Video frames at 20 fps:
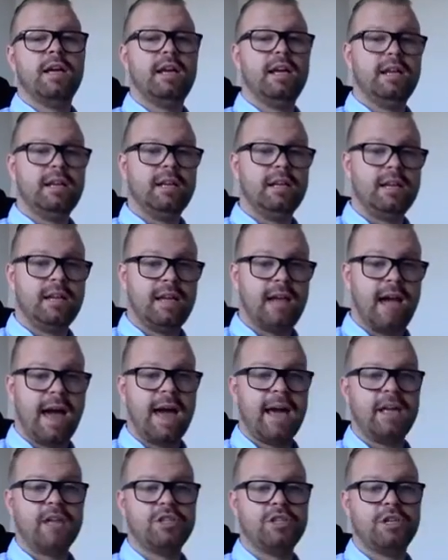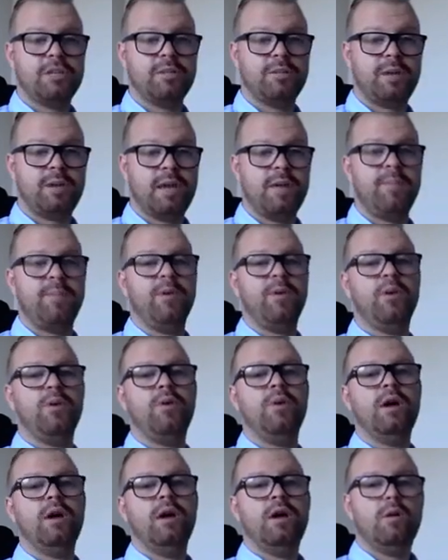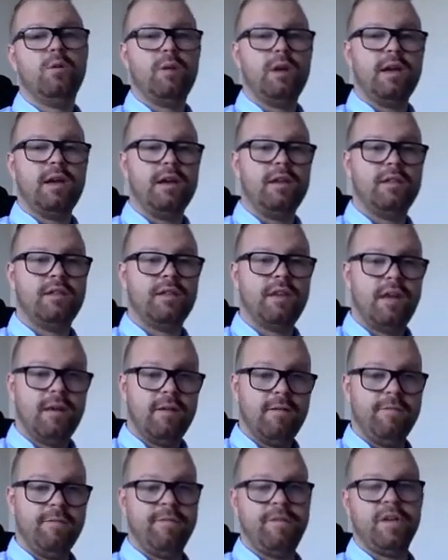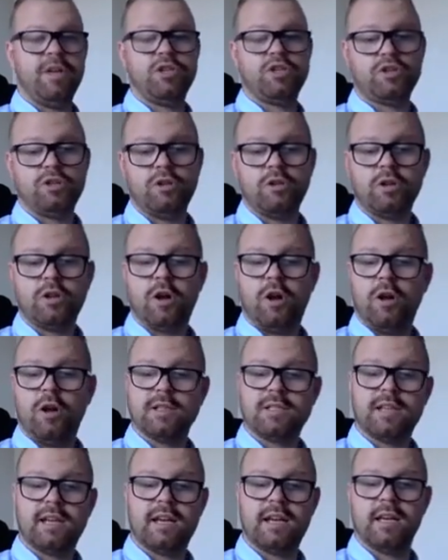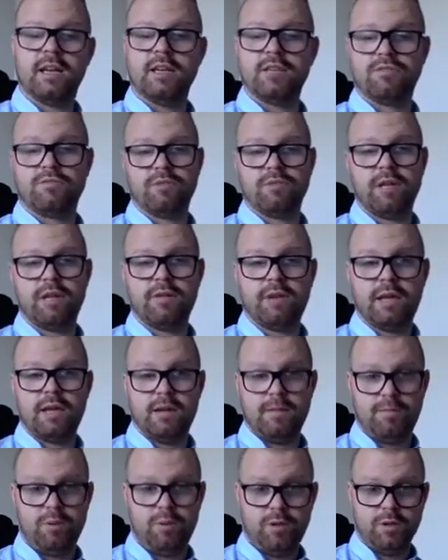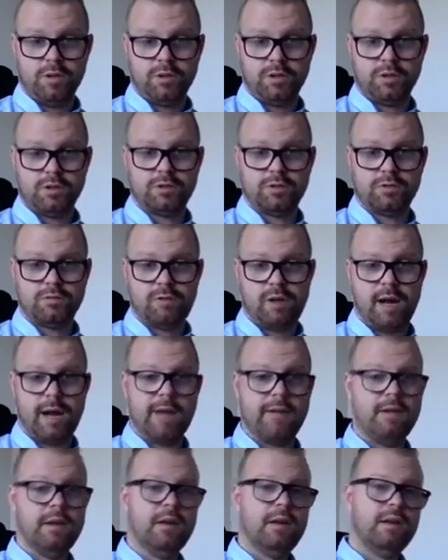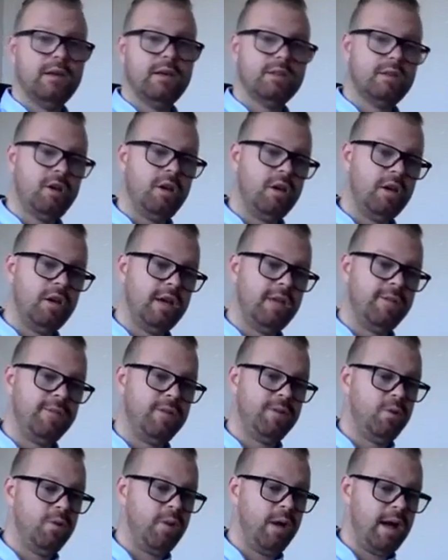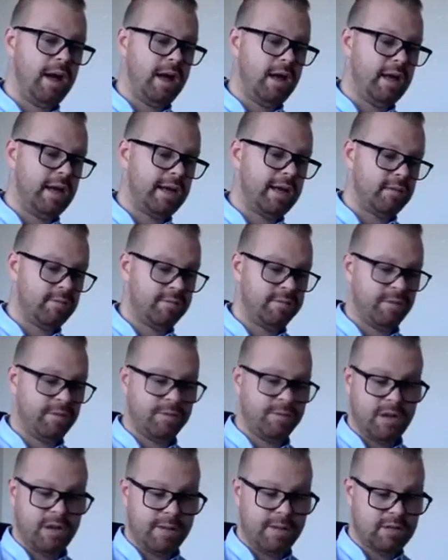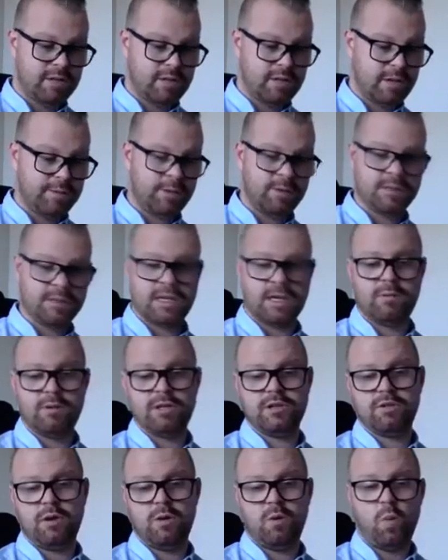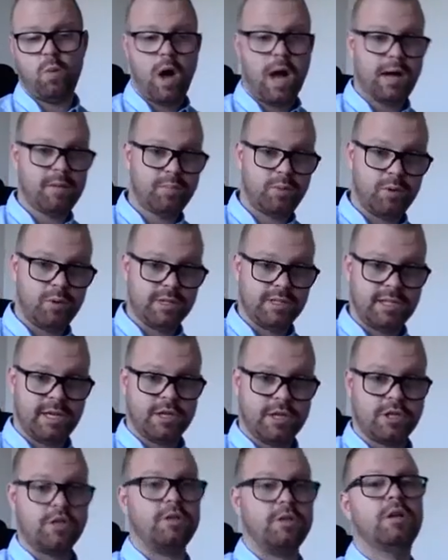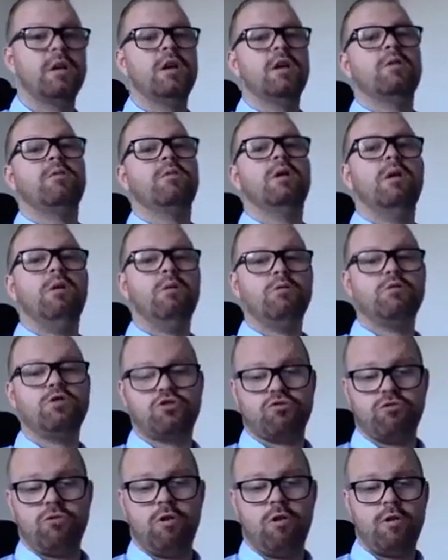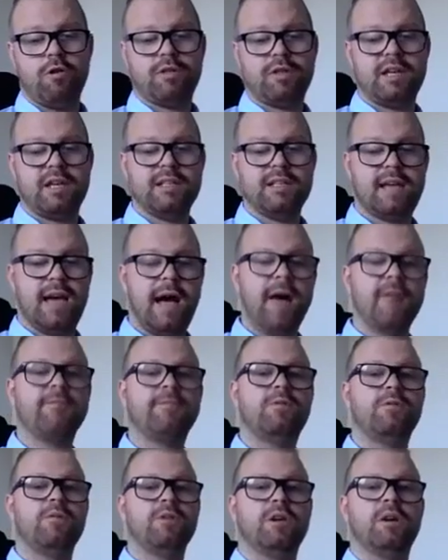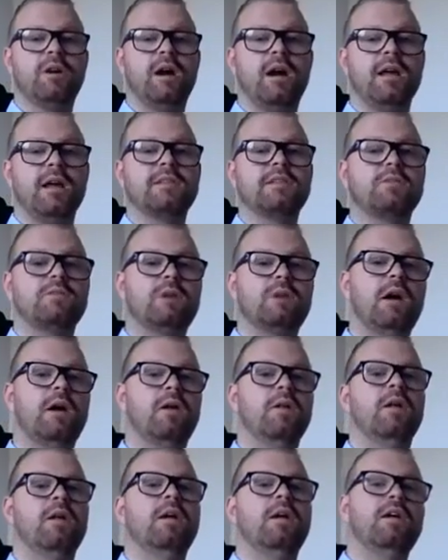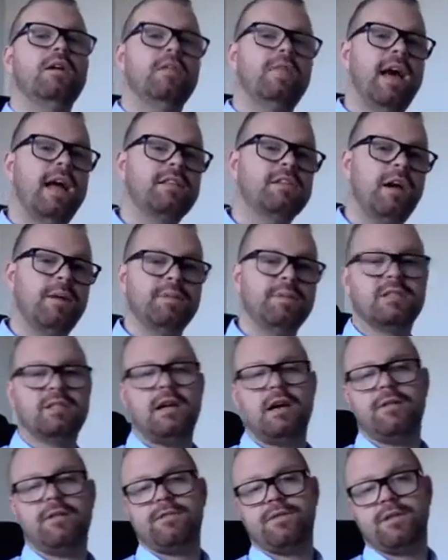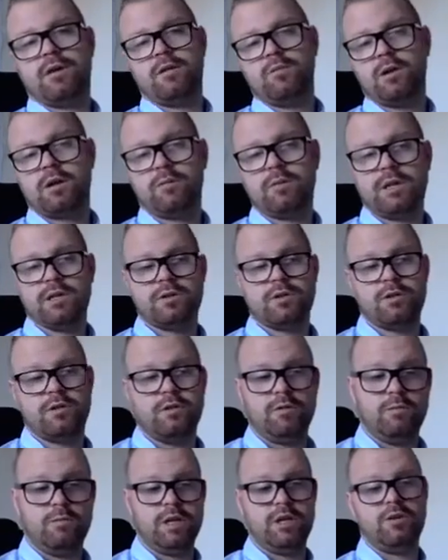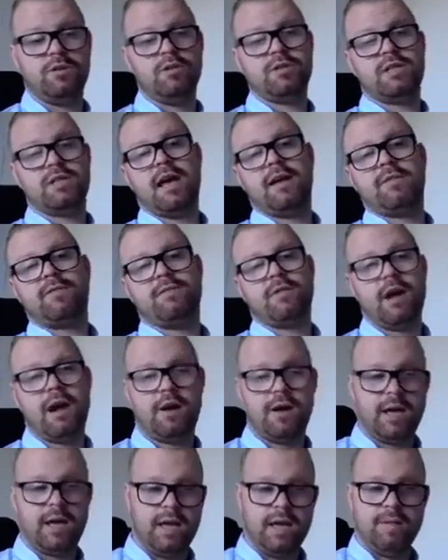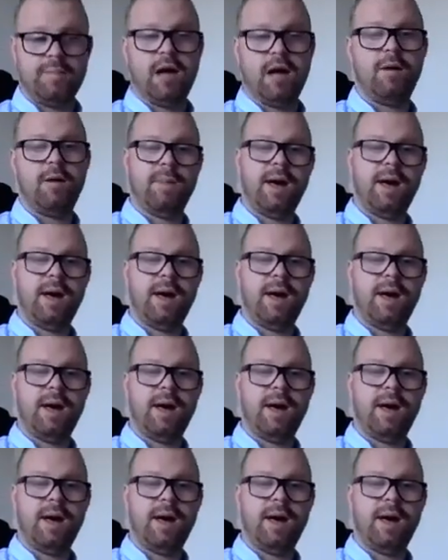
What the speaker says: engaging people with visual content is really, really important, right? So if you are like, from time to time, you'll see we do a whiteboard session. We will draw things out for you guys as well. That type of stuff, then what do? We use that for our email